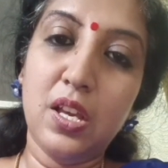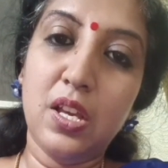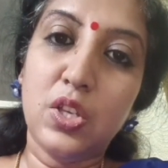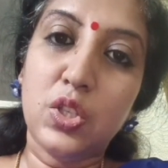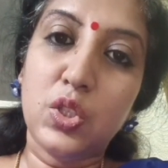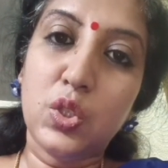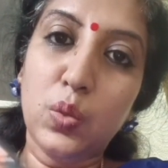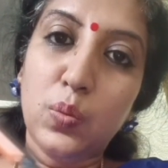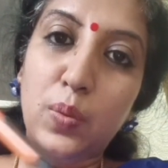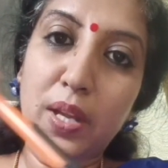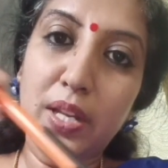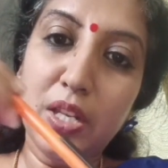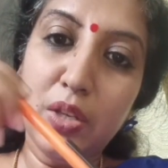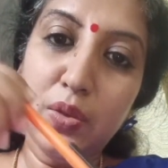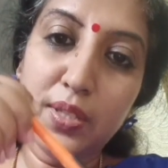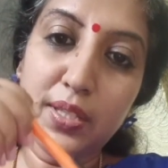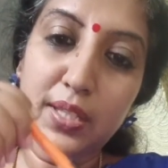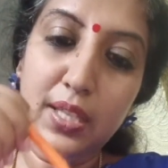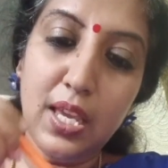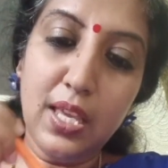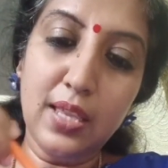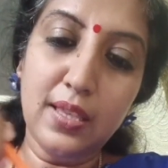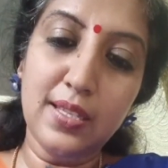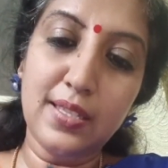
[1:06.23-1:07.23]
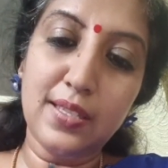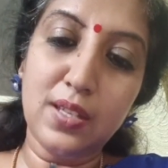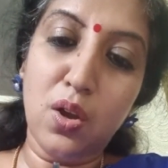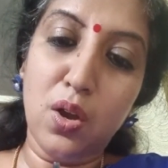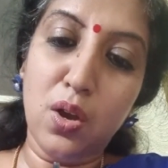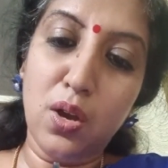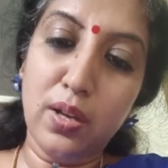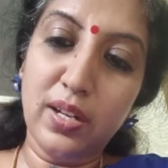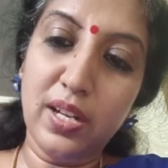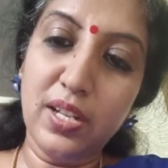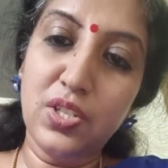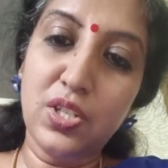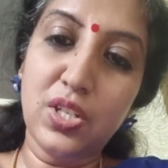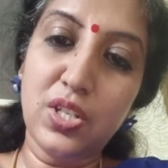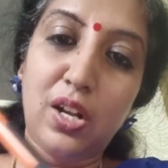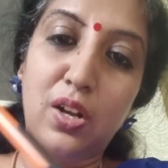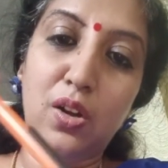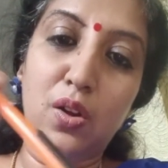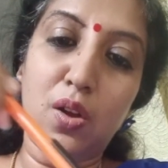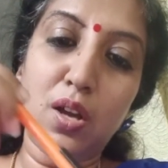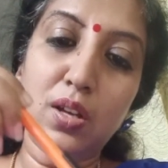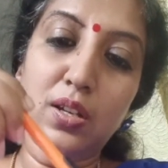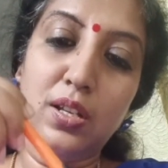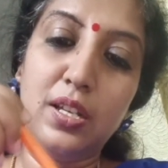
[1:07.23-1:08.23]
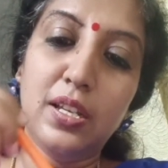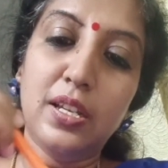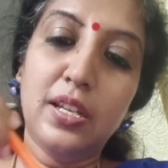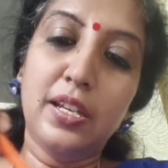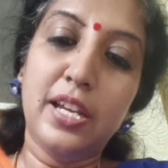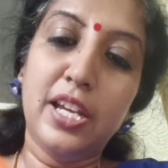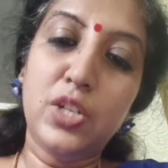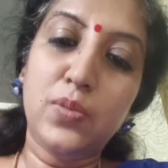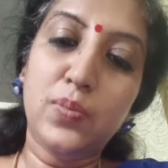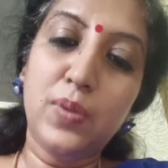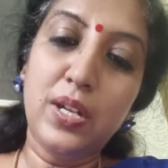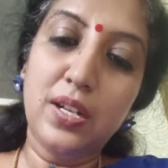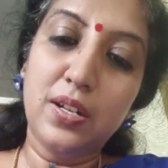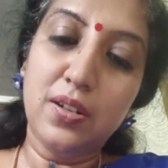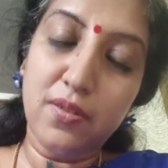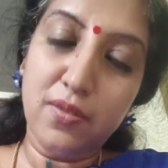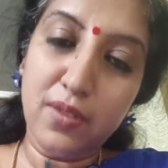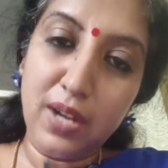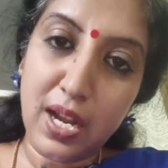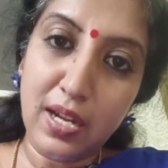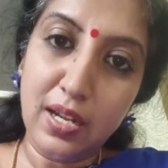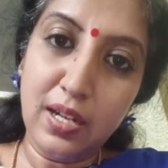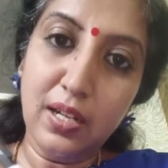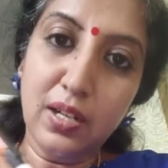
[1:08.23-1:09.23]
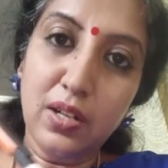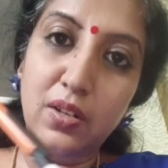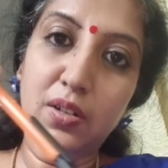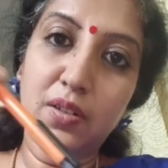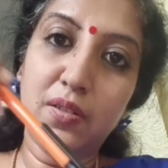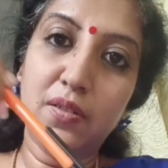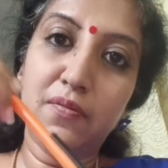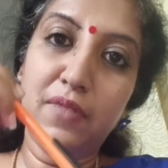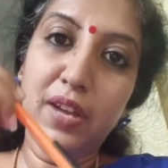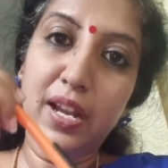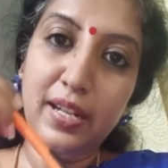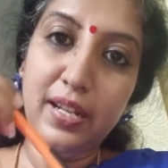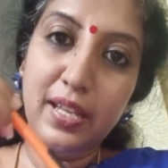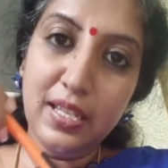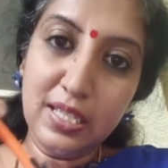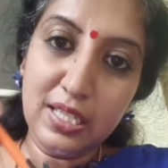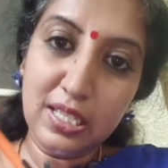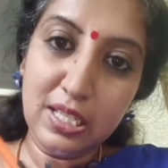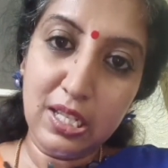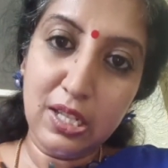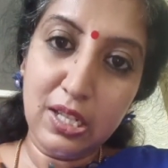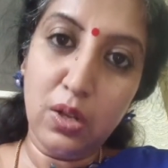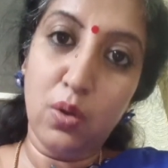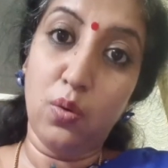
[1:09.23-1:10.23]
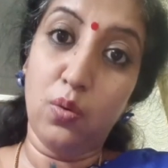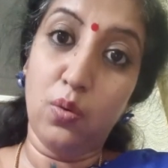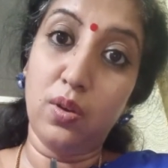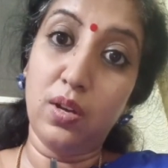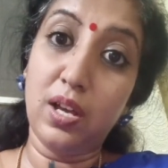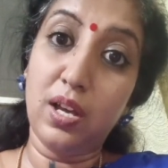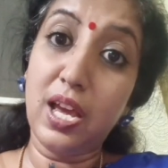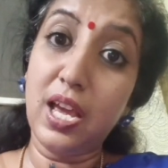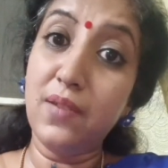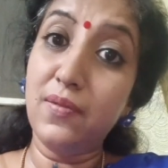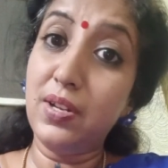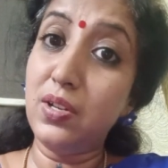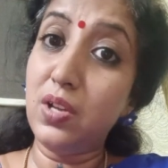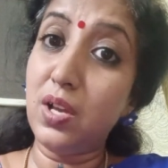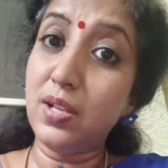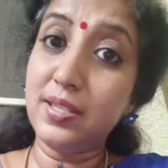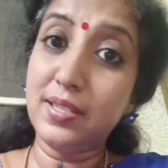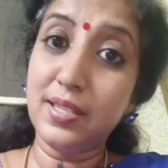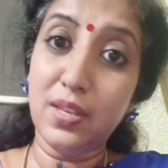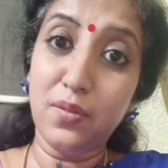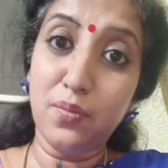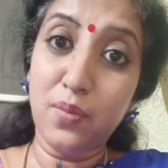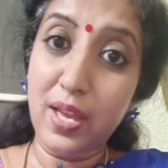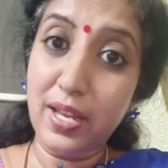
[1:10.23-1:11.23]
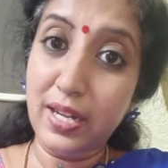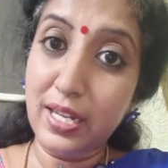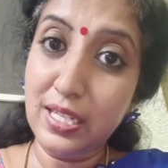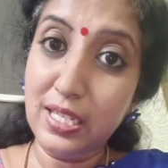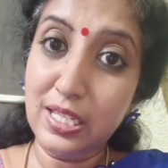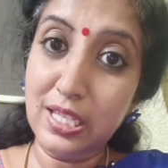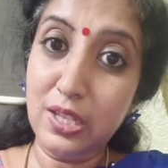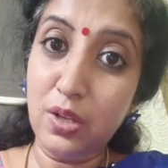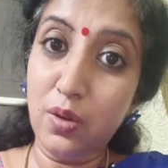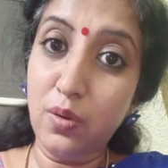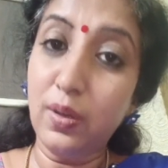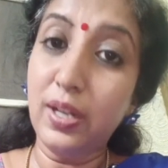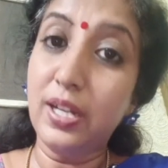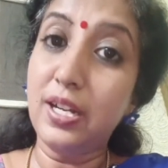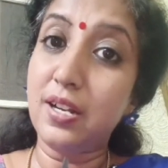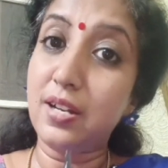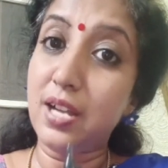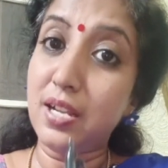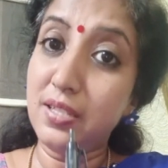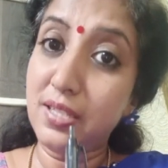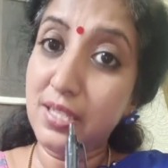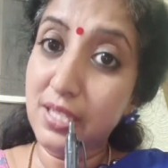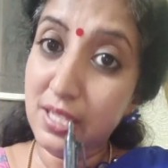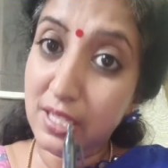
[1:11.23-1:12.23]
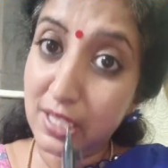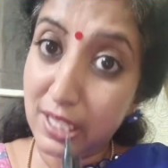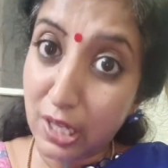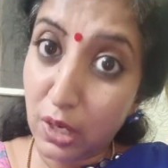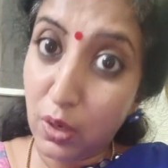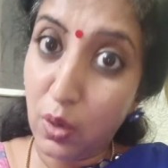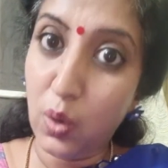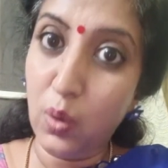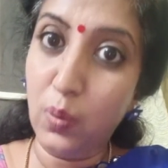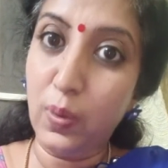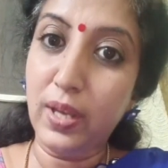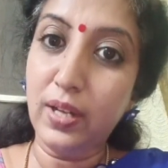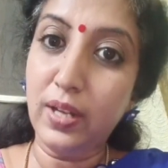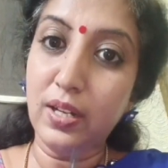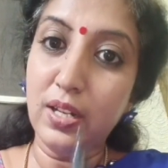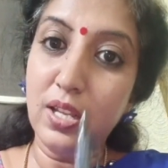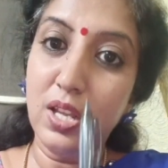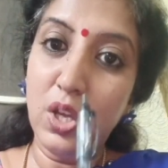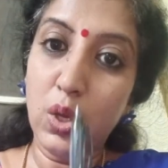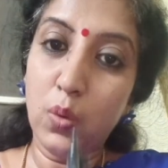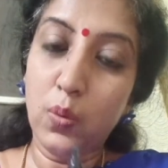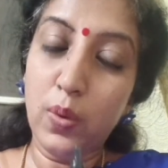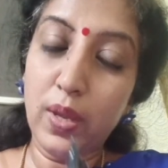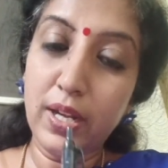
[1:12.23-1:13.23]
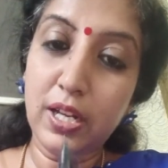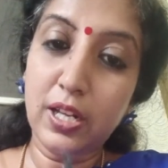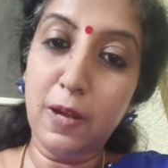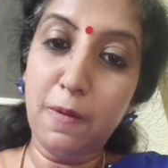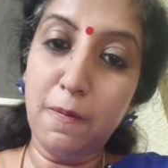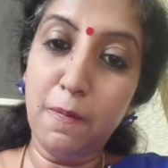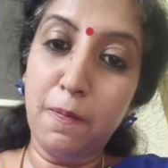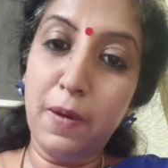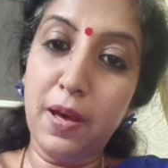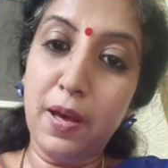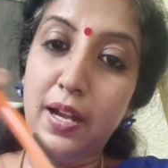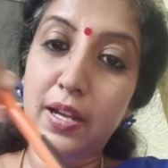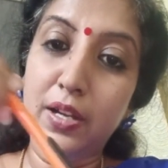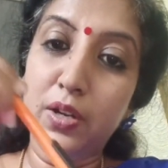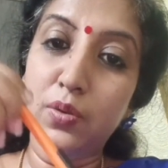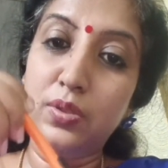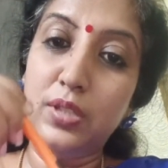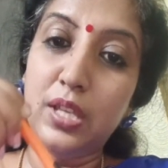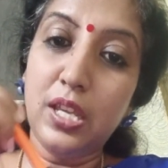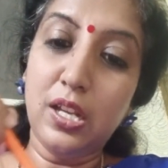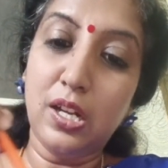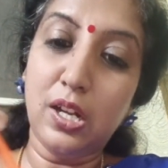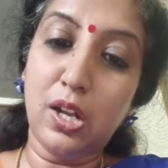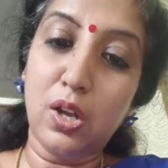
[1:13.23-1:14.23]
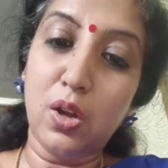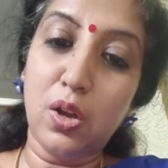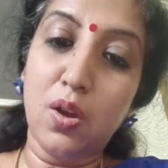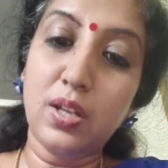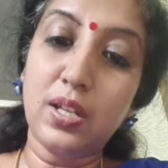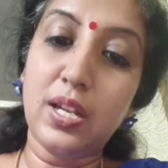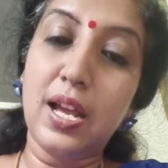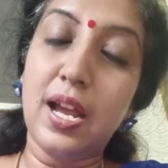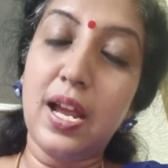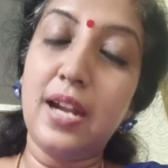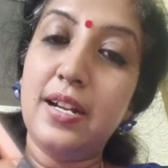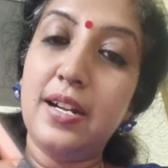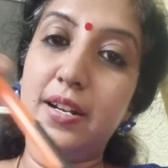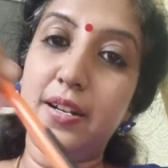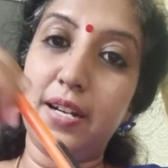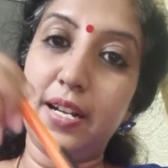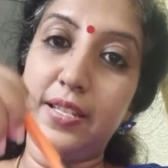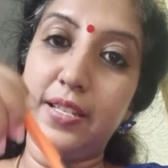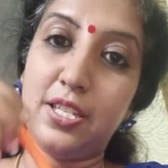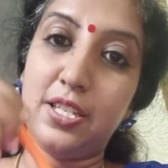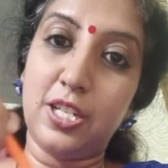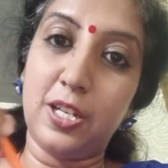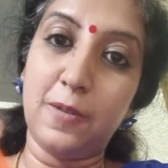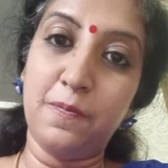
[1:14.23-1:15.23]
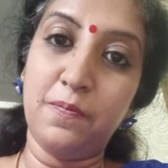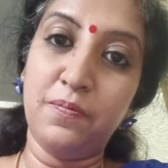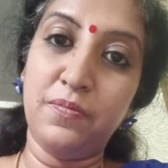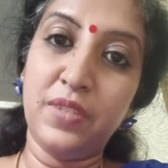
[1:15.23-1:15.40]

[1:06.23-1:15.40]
So when you see this orange clock, it will run very slow. I will not say very slow. It runs slower when compared to the clock at rest.